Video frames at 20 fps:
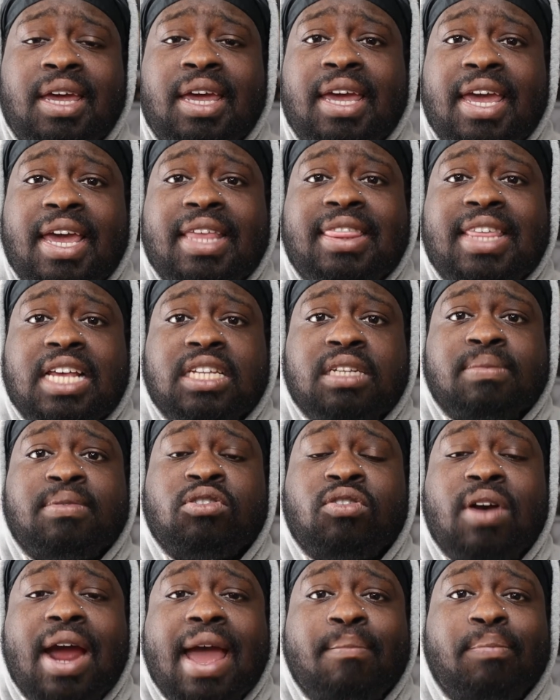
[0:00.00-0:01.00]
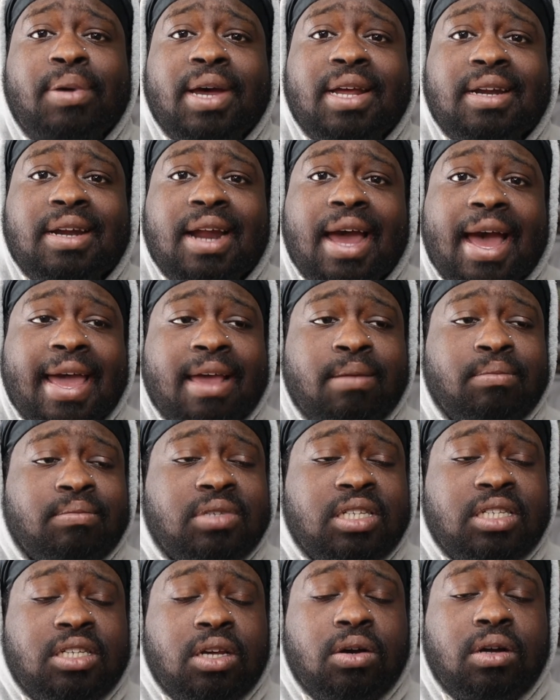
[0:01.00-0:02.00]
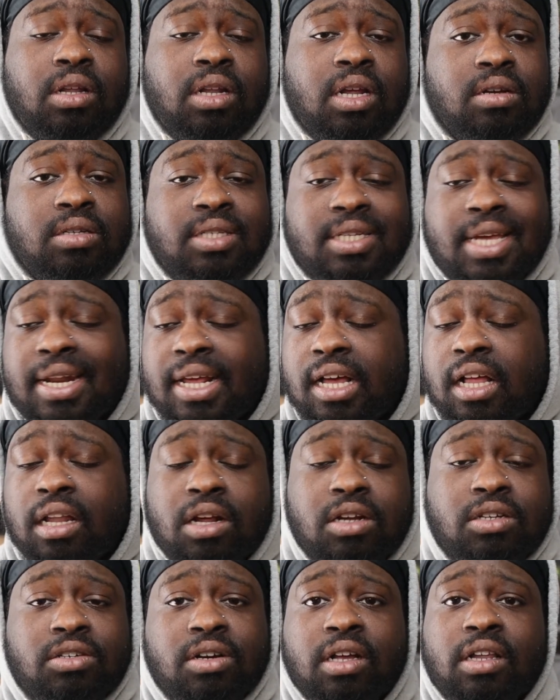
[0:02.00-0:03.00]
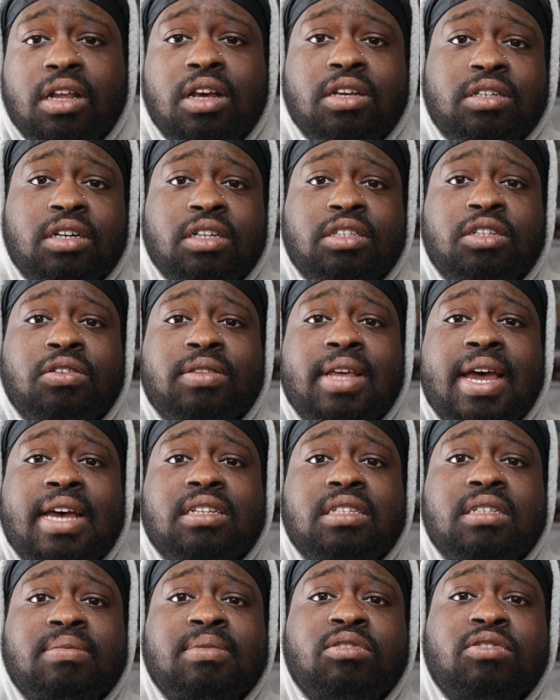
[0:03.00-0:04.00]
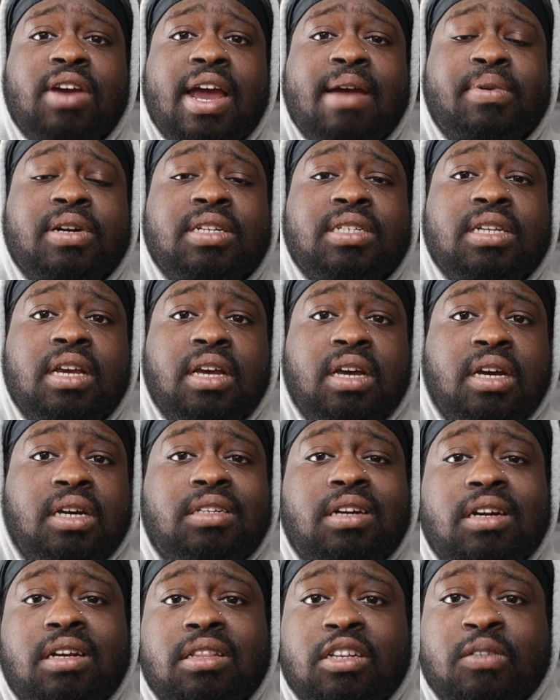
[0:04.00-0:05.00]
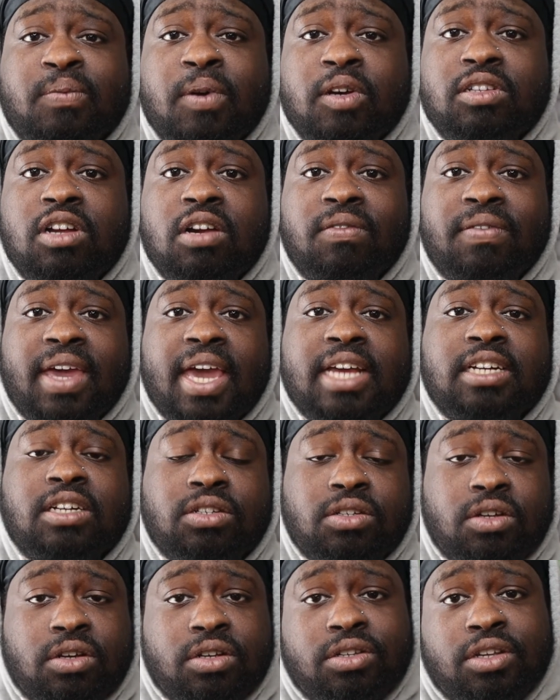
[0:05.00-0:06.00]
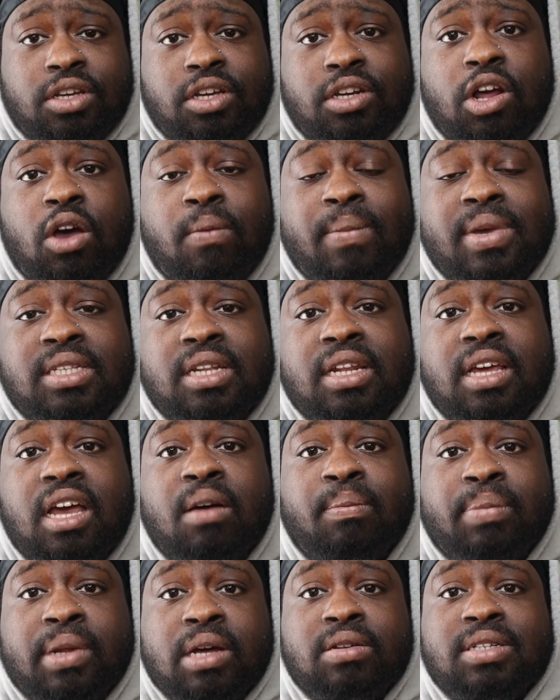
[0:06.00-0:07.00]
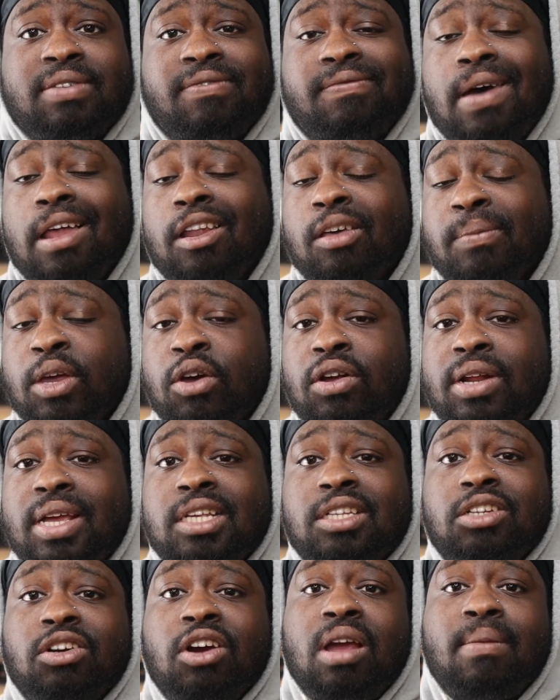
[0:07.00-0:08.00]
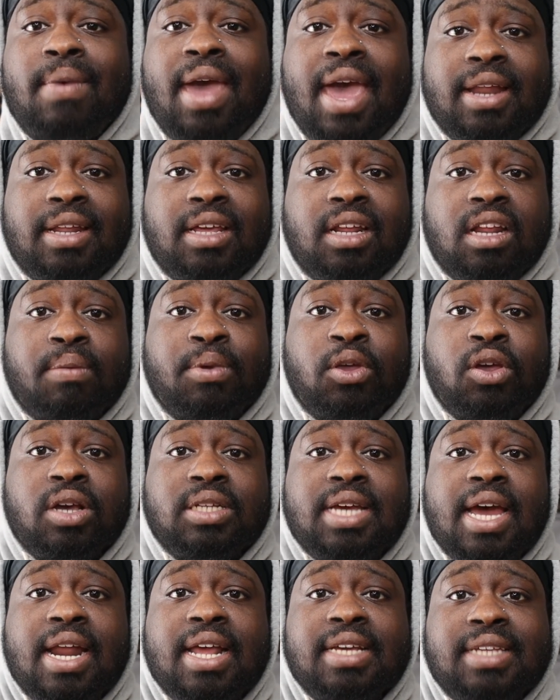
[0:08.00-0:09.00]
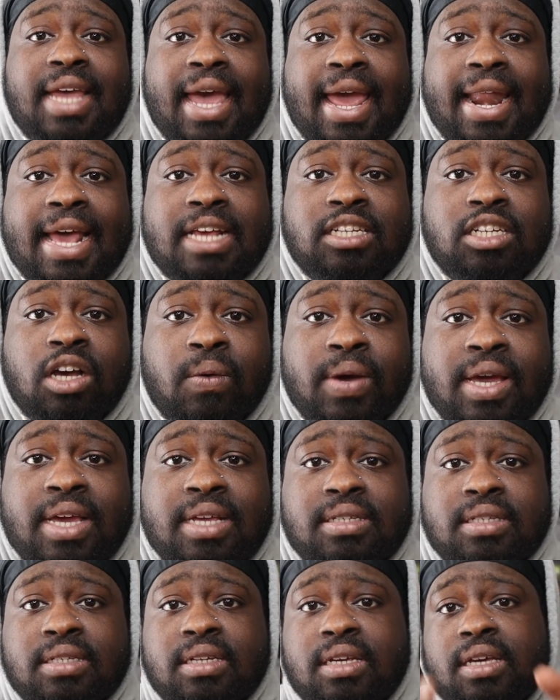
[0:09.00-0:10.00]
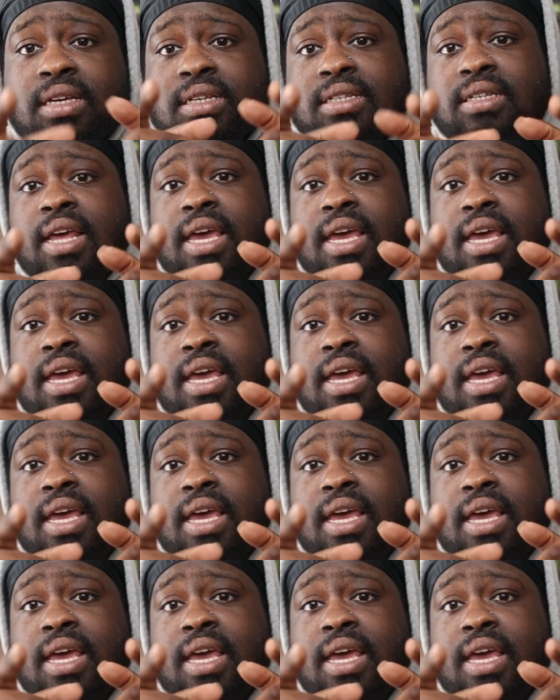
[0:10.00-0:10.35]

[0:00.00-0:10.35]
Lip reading: Hit that subscribe button. I am so close, getting closer and closer to 2,000 subscribers. Turn those post notifications on so you don't miss any uploads. Follow me on Instagram at DwXoticz. And as always, stay